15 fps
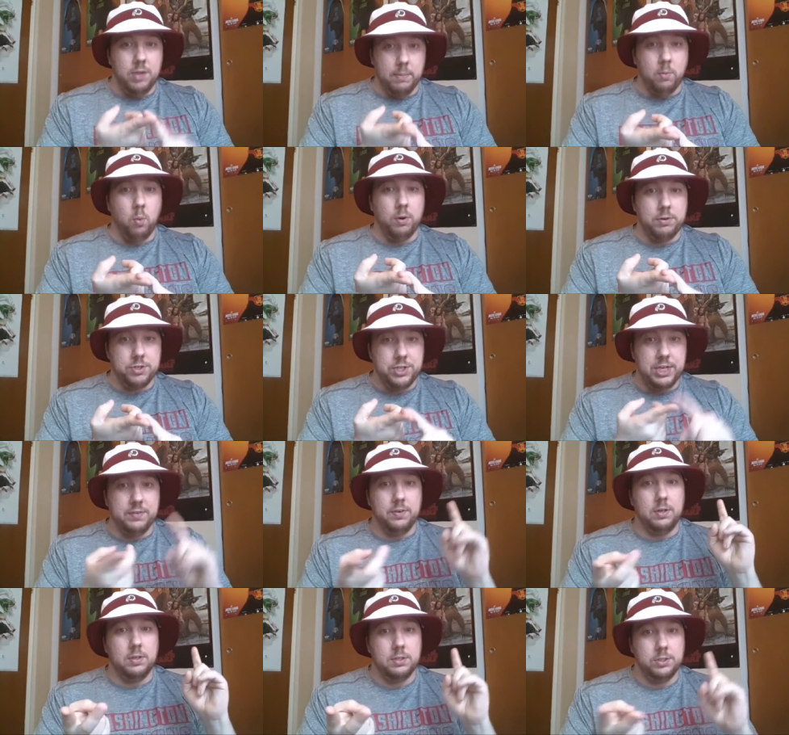#1
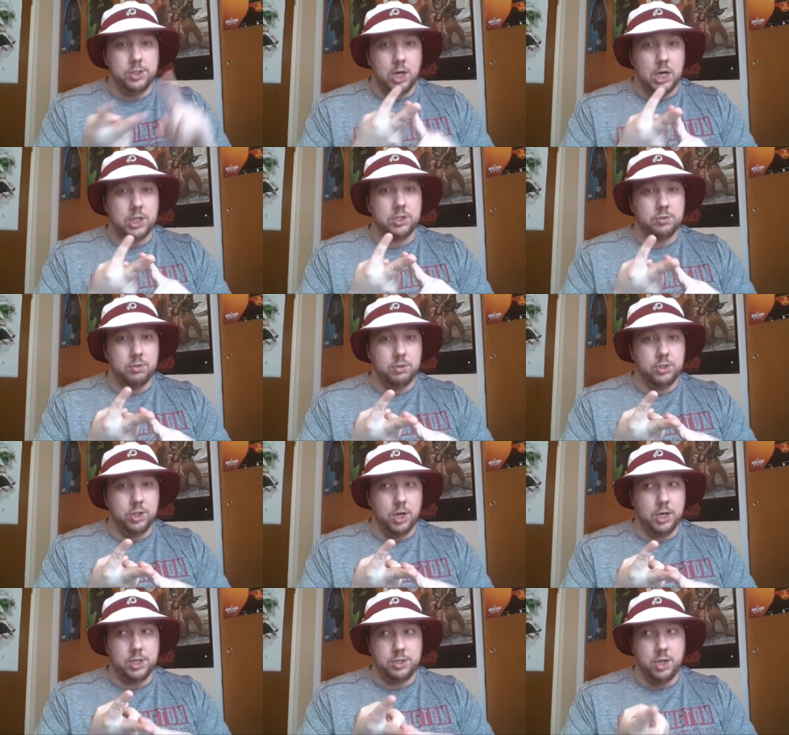receiver, Josh
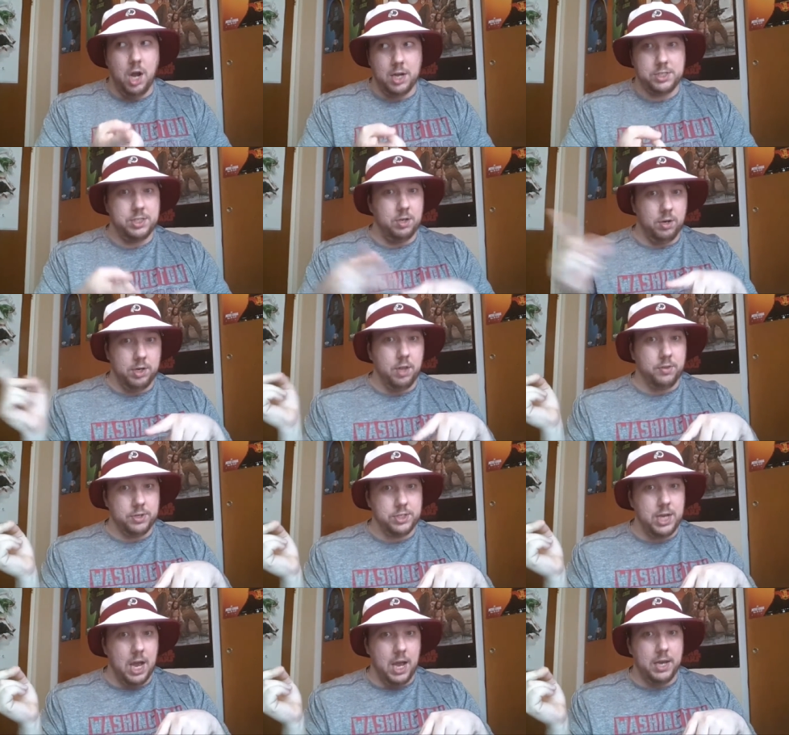Dotson on the
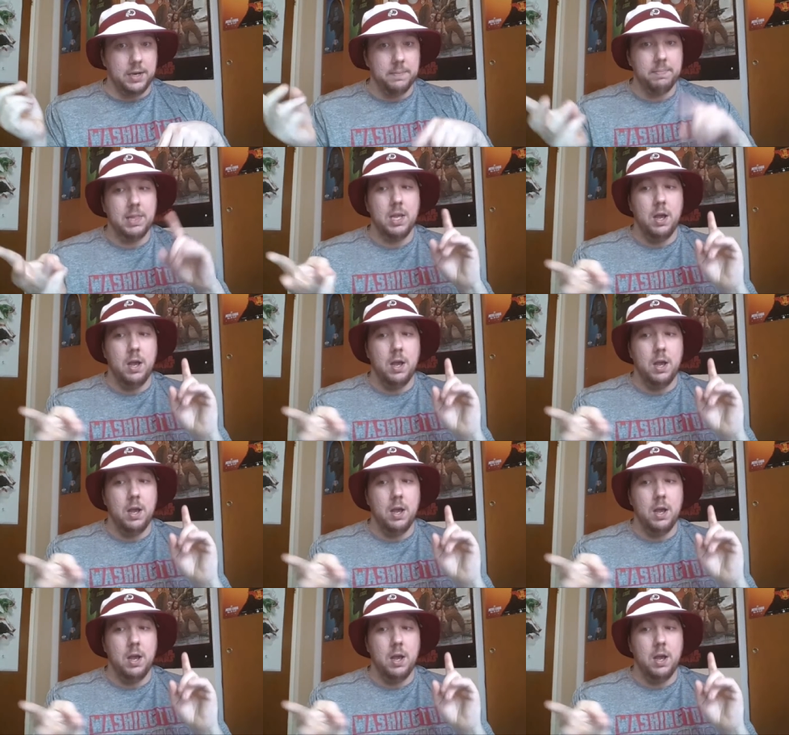other side,